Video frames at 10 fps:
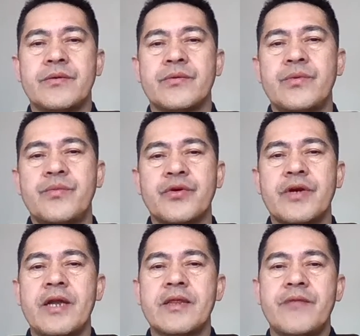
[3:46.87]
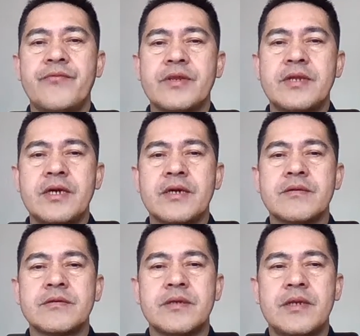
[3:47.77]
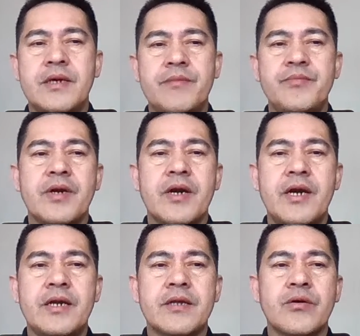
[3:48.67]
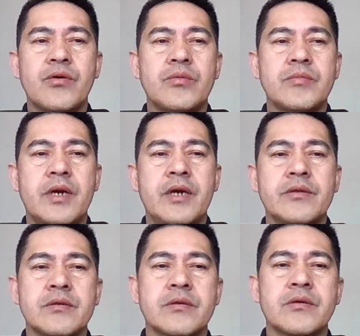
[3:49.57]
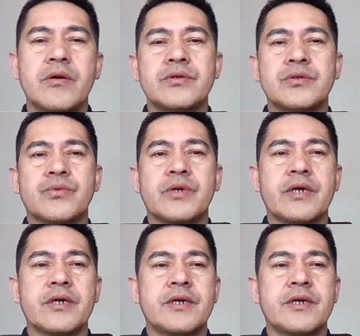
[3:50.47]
we forget everything left behind at home and go to work.